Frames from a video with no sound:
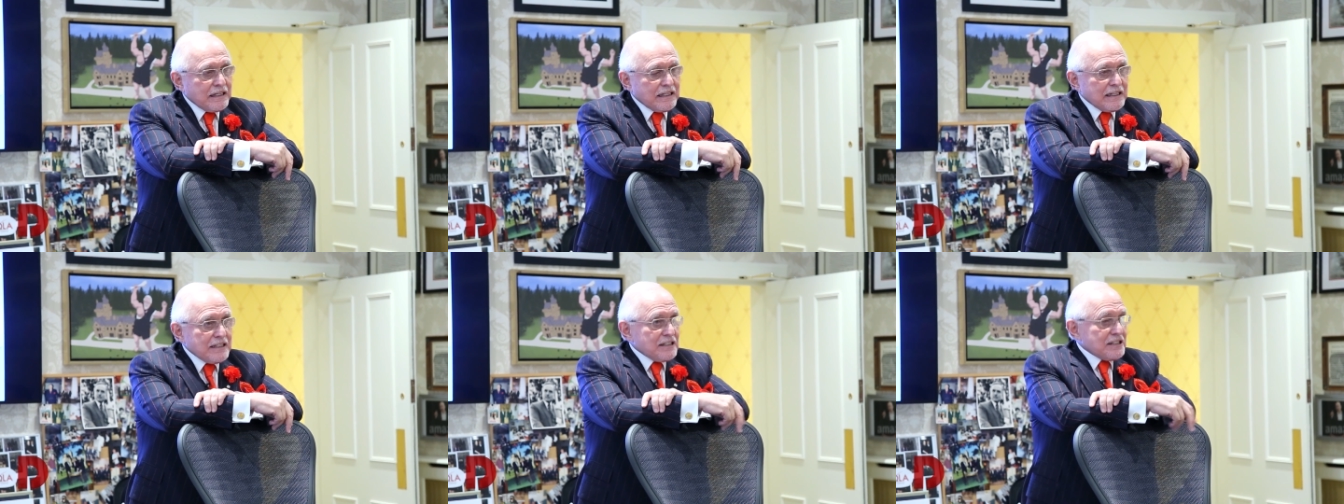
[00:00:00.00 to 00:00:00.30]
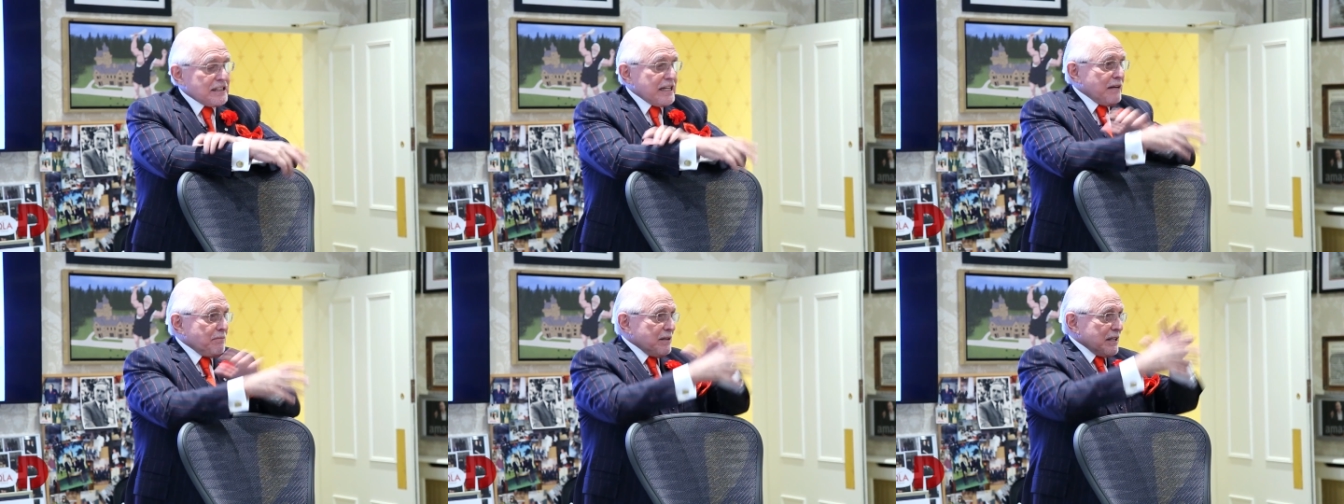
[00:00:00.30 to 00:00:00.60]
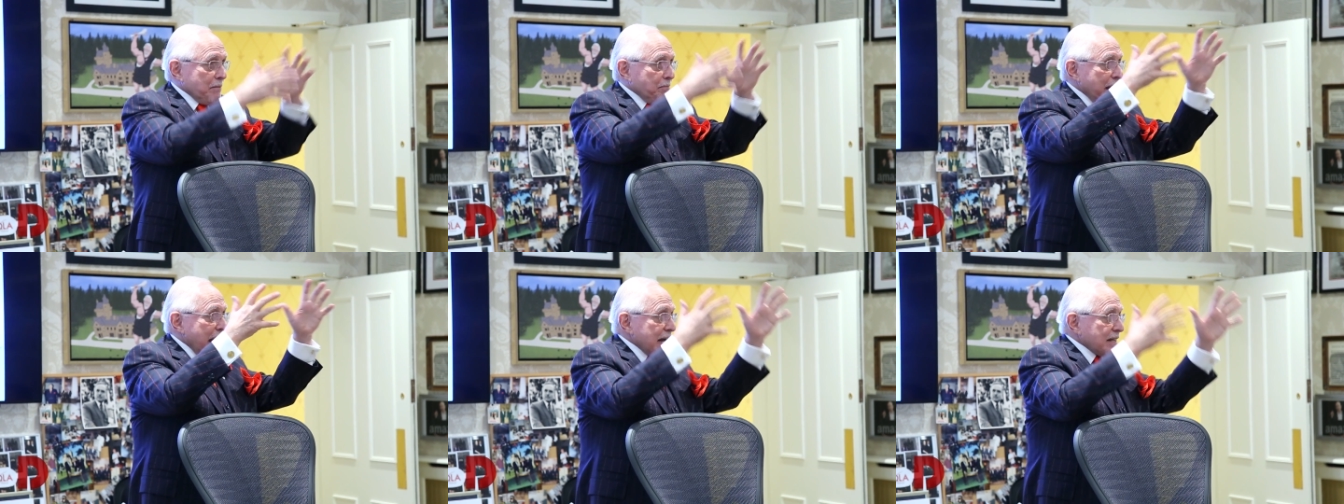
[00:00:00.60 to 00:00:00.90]
and he sent me
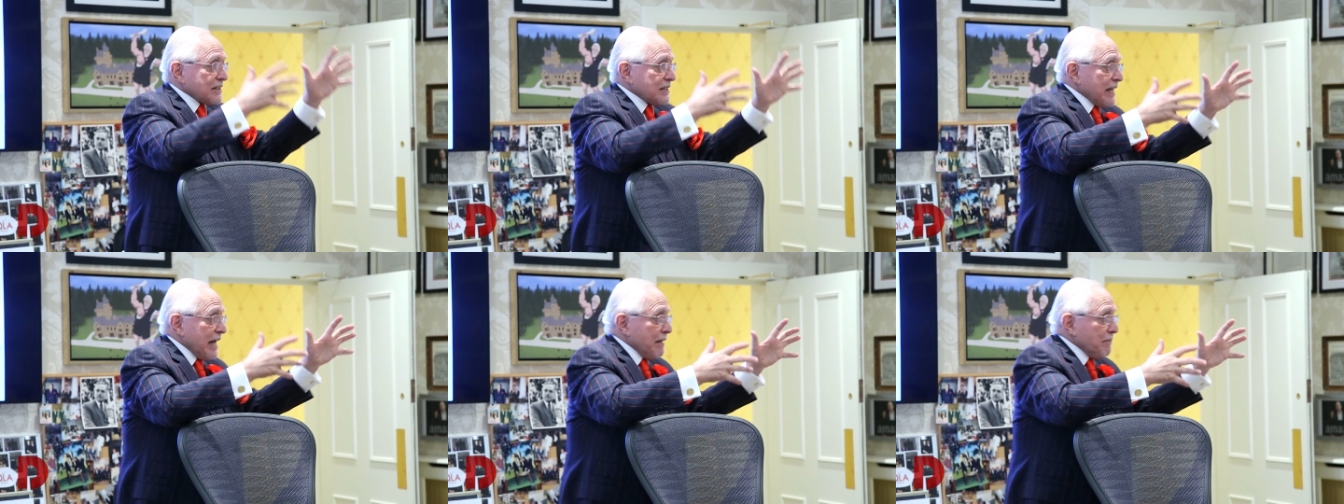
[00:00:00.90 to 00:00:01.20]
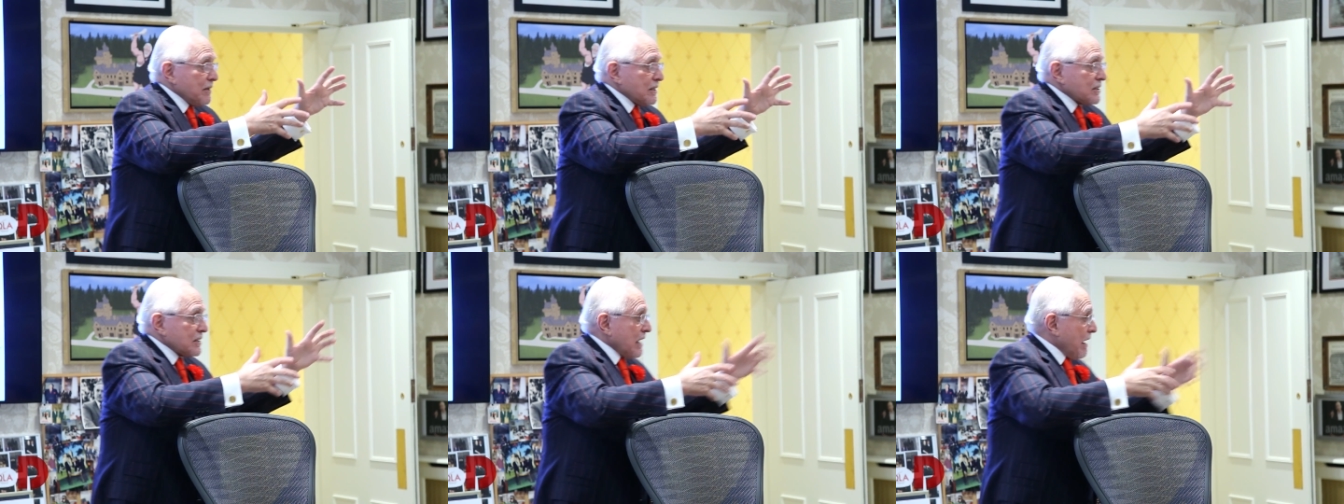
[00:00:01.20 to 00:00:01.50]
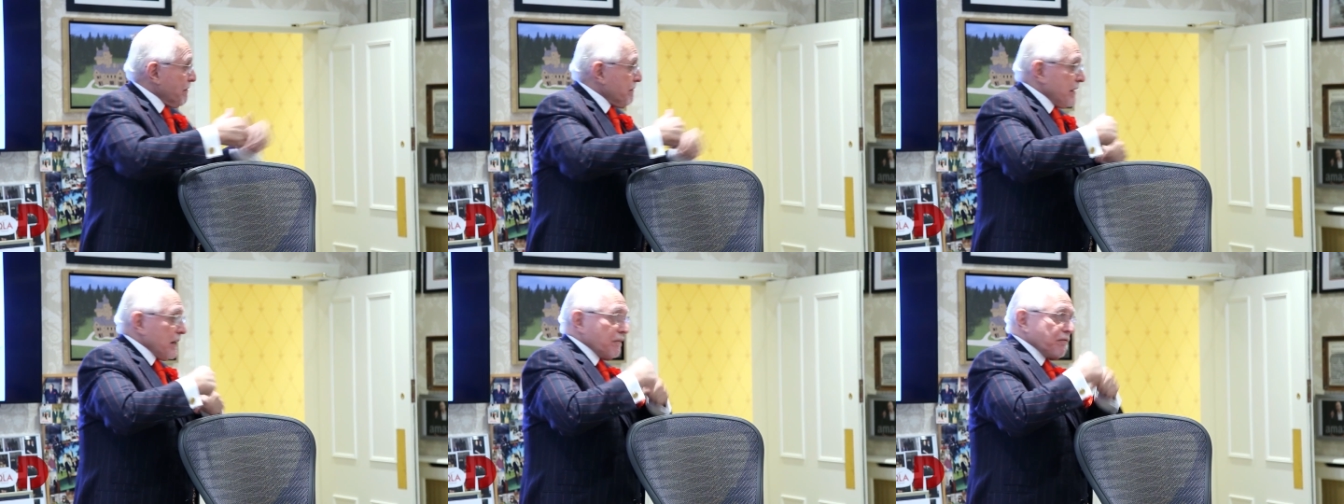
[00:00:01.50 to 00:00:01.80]
the bank statements, and
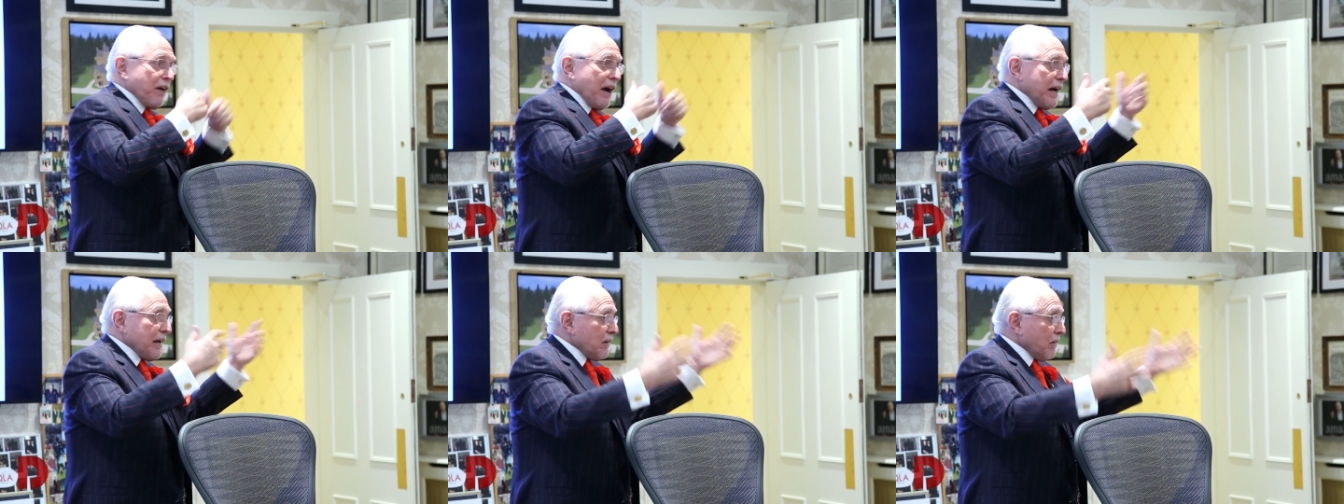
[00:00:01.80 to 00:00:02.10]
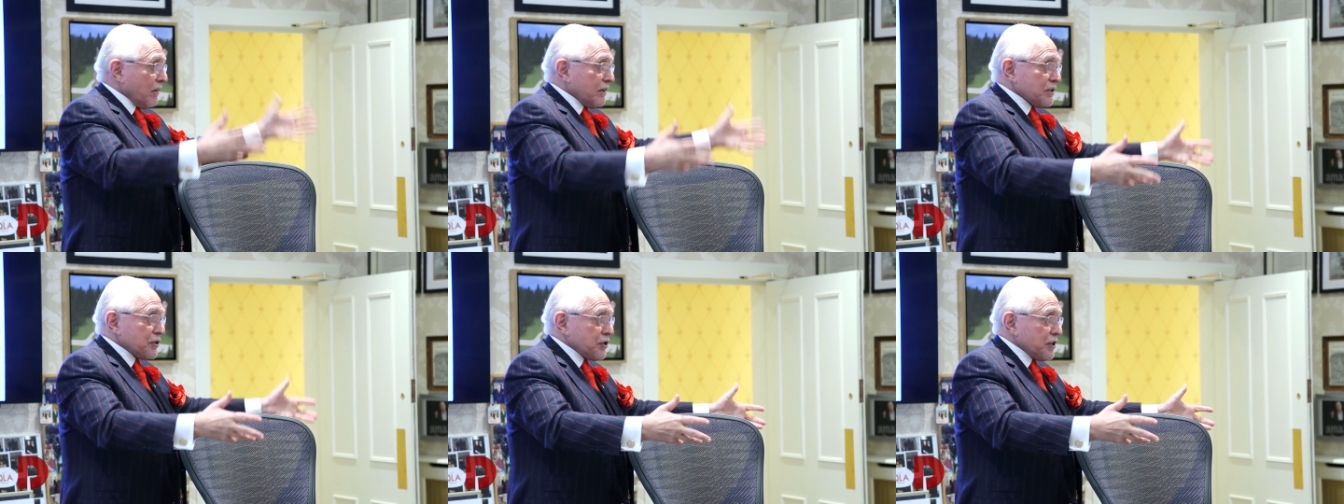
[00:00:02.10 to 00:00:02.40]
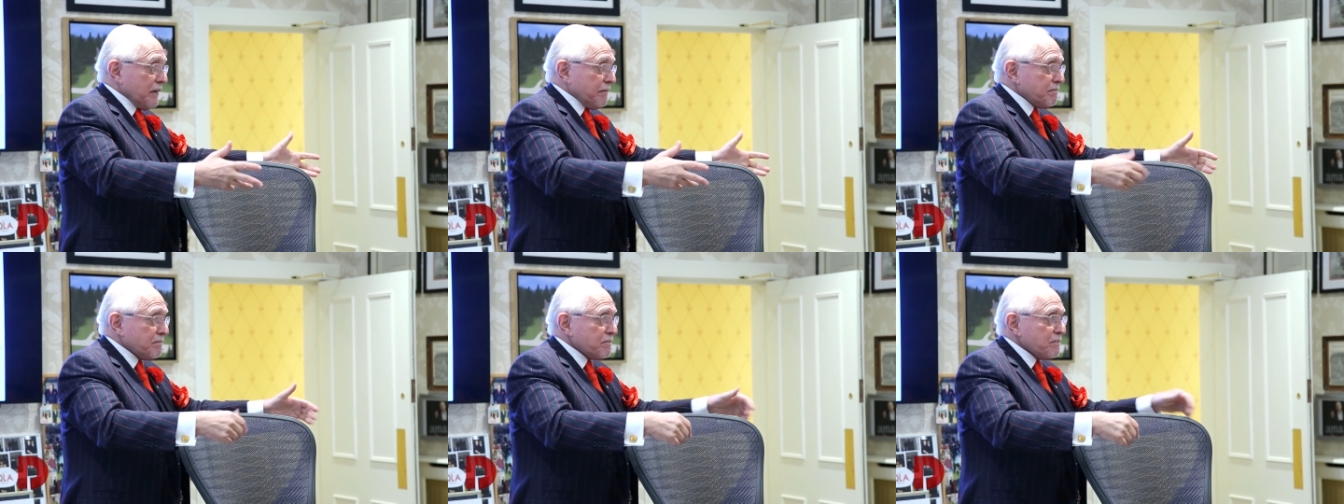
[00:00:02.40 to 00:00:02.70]
I verified all the
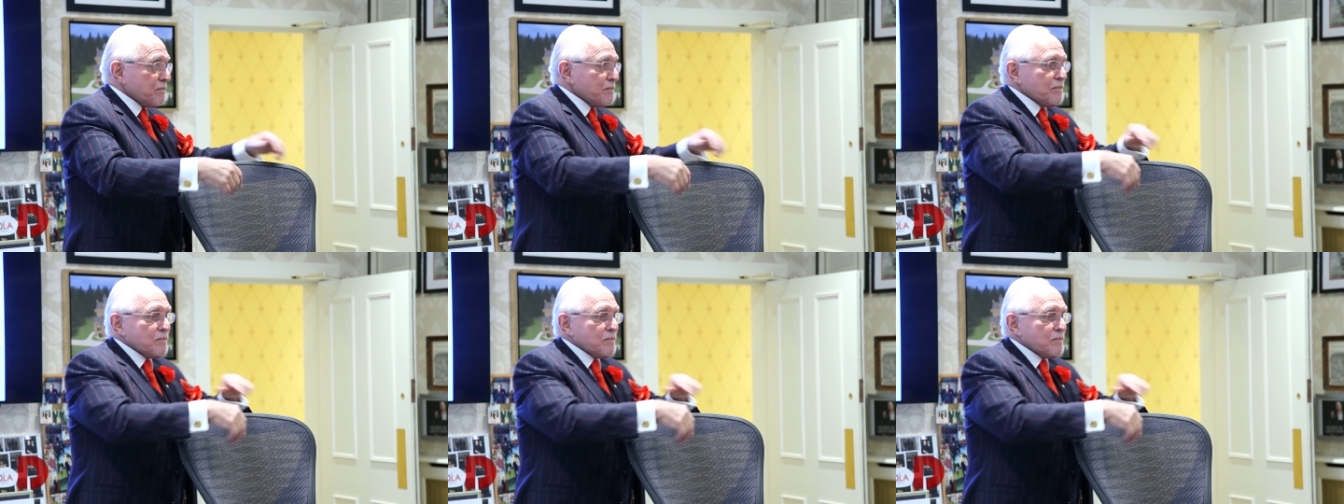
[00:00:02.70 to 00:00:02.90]
shit